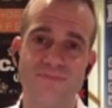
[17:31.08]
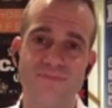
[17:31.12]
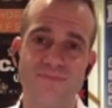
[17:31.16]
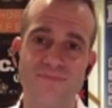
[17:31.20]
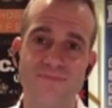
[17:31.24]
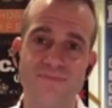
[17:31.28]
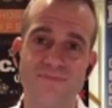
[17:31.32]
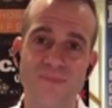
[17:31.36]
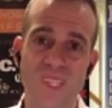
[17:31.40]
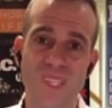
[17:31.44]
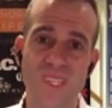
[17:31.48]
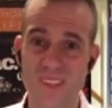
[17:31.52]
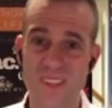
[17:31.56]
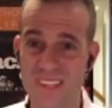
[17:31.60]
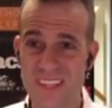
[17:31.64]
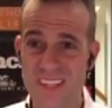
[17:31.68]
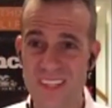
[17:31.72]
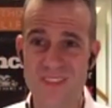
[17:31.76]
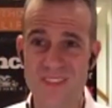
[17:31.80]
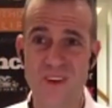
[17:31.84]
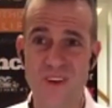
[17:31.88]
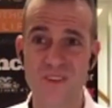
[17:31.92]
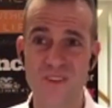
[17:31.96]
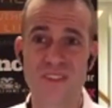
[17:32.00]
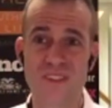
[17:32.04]
Yeah, that's
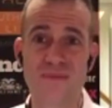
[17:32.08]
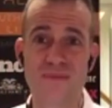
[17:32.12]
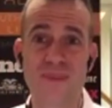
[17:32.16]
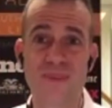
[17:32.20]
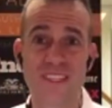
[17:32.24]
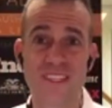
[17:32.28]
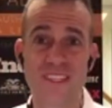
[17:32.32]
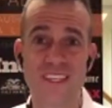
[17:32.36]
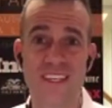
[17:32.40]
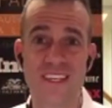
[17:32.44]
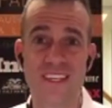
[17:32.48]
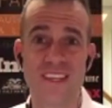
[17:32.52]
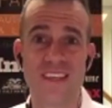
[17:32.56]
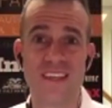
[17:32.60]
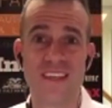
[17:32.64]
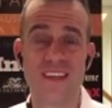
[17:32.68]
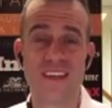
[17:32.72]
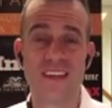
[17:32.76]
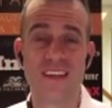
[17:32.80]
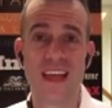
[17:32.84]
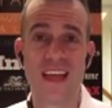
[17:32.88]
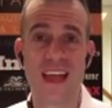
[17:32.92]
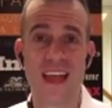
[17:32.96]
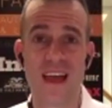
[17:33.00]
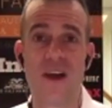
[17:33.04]
ultimately
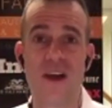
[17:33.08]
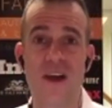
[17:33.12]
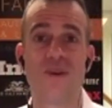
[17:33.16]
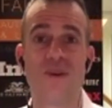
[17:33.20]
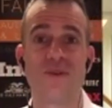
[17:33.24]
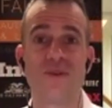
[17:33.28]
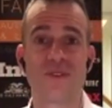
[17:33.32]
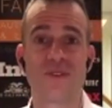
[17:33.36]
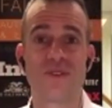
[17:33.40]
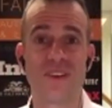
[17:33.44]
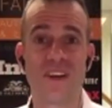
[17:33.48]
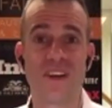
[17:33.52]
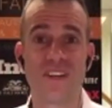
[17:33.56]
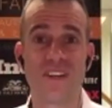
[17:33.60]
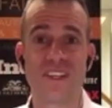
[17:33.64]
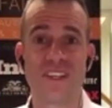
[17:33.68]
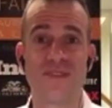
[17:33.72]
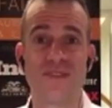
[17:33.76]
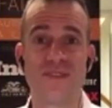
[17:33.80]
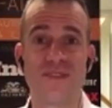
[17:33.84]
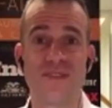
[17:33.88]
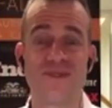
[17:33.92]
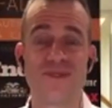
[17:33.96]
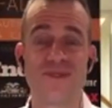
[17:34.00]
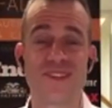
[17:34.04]
how Gandhi
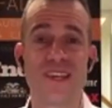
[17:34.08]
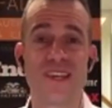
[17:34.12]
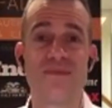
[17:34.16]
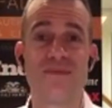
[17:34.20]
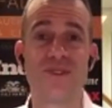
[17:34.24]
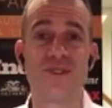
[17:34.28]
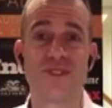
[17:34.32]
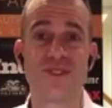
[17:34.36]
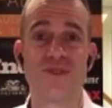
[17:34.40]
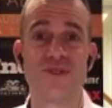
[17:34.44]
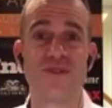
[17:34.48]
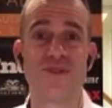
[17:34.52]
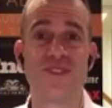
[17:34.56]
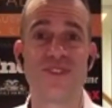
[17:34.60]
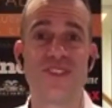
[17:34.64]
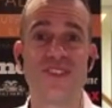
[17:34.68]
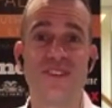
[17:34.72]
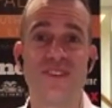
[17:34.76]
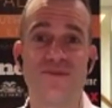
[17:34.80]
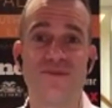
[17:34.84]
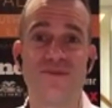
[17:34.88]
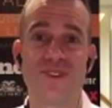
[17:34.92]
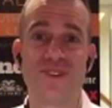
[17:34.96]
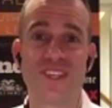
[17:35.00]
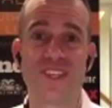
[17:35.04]
was able to
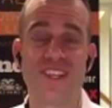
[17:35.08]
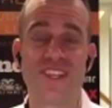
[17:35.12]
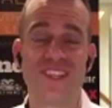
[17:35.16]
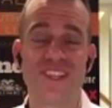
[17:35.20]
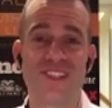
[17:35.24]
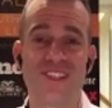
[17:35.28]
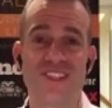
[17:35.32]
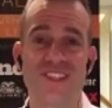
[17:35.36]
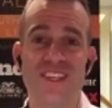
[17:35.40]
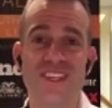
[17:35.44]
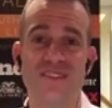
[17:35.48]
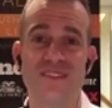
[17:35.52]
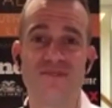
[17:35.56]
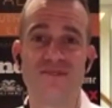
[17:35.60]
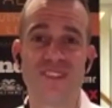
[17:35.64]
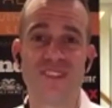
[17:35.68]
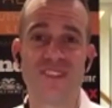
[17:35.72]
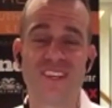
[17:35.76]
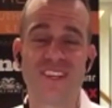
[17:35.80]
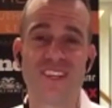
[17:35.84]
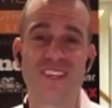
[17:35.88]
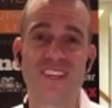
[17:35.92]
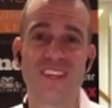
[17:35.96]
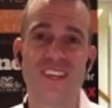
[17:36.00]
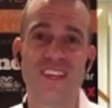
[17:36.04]
achieve what he achieved.
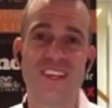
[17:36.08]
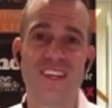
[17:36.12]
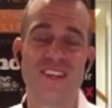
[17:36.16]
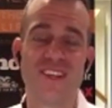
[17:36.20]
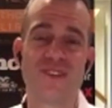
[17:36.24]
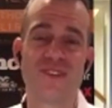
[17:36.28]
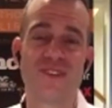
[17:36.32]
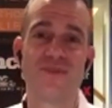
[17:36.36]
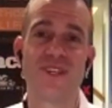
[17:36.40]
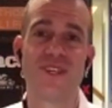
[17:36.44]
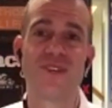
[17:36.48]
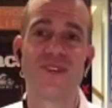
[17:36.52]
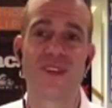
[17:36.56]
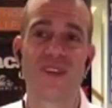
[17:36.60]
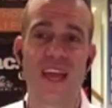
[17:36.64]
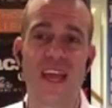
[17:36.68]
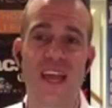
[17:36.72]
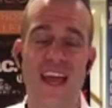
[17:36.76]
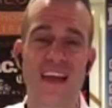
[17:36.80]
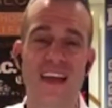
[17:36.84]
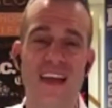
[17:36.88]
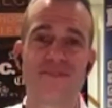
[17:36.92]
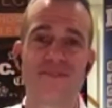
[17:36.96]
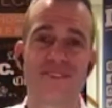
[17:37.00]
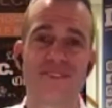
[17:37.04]
So we don't
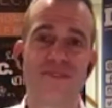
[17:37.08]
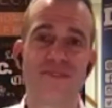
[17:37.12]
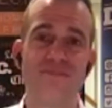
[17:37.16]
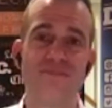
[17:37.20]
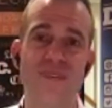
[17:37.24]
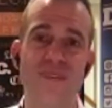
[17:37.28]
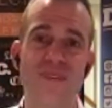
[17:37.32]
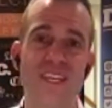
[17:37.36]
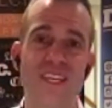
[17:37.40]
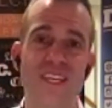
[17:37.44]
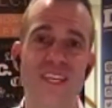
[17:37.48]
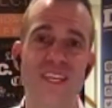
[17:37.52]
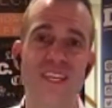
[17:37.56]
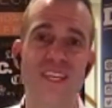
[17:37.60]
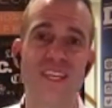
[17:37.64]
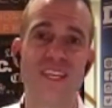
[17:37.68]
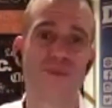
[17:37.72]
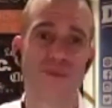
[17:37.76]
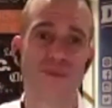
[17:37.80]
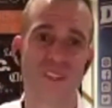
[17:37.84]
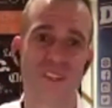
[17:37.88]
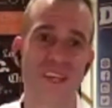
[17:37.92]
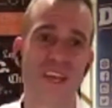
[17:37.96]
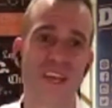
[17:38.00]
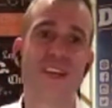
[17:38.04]
have to meet anger
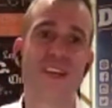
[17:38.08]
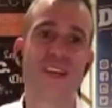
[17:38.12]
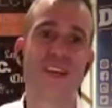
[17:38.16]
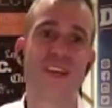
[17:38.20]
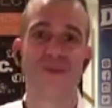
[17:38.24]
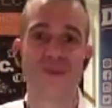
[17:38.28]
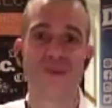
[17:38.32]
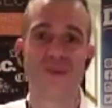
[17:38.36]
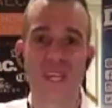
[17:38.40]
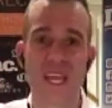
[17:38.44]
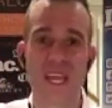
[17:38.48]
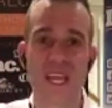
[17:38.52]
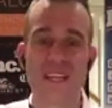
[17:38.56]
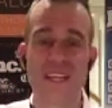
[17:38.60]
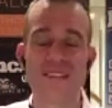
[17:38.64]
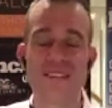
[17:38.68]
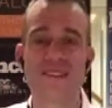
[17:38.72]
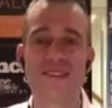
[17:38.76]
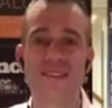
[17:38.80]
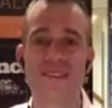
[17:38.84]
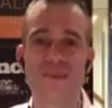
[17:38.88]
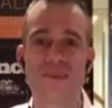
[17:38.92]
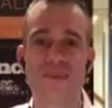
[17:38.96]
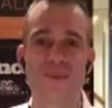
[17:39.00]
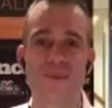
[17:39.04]
with anger. We can
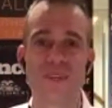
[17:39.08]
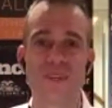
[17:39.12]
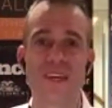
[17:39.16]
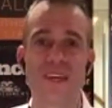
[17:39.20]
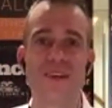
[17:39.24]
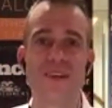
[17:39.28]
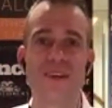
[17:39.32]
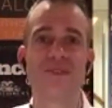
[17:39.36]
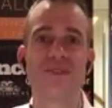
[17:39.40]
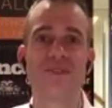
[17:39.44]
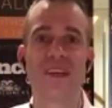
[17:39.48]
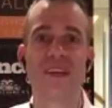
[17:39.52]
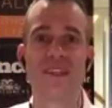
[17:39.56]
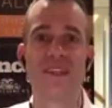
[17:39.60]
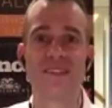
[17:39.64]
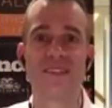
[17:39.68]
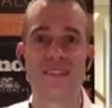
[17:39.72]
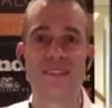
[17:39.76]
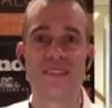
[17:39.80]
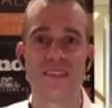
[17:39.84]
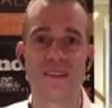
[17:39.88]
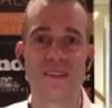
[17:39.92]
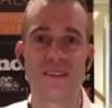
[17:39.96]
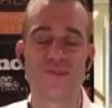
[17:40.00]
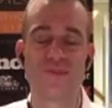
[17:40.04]
step down and
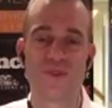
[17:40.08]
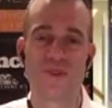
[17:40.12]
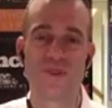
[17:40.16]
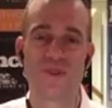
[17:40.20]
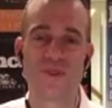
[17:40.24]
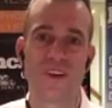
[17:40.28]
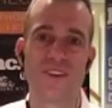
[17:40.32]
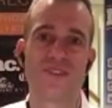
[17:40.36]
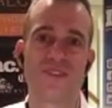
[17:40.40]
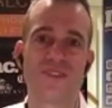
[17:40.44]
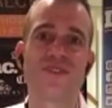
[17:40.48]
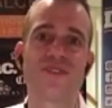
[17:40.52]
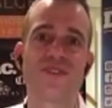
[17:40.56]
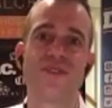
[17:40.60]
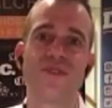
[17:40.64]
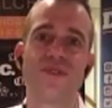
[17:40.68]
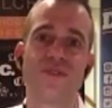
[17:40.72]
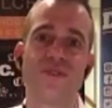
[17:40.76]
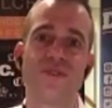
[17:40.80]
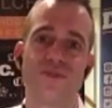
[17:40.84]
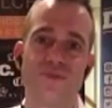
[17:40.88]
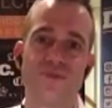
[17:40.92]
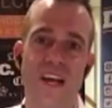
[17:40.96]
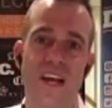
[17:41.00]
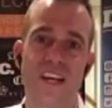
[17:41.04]
take a more
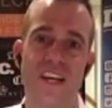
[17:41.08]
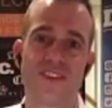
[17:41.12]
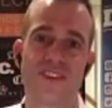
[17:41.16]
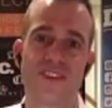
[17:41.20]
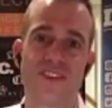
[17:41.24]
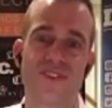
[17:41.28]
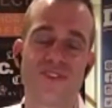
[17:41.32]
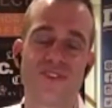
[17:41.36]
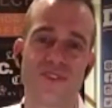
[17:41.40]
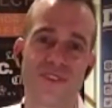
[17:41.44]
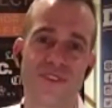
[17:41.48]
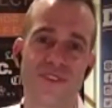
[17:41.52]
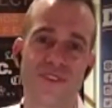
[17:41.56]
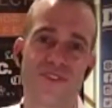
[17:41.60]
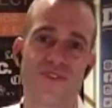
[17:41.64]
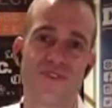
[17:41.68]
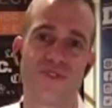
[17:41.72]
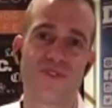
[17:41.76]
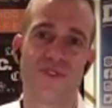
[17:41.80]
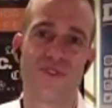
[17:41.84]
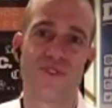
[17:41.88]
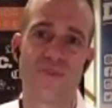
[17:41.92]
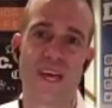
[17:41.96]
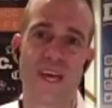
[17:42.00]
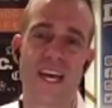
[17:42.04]
logical, rational,
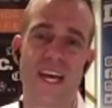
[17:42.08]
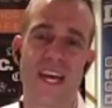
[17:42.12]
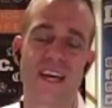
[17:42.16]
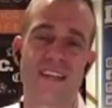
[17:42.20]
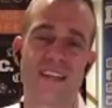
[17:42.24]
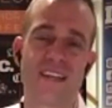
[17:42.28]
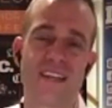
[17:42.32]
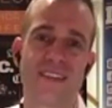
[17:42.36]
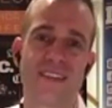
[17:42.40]
controlled path.